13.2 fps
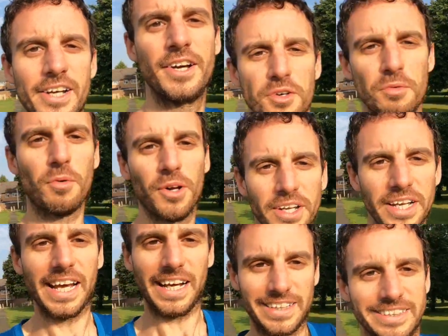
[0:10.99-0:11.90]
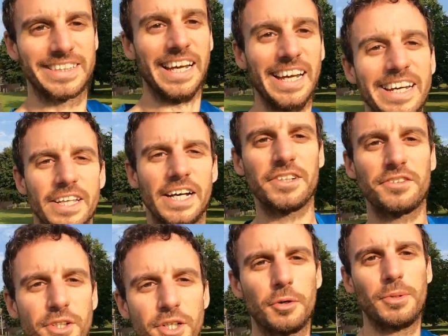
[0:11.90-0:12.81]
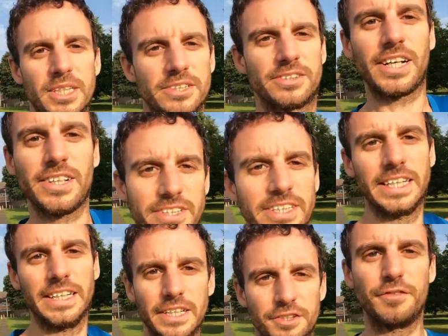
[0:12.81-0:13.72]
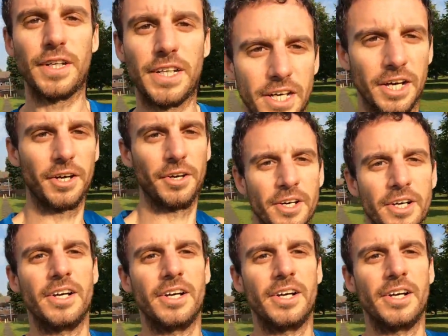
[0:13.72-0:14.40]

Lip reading: So what next? That's what I'm going to be discussing in this video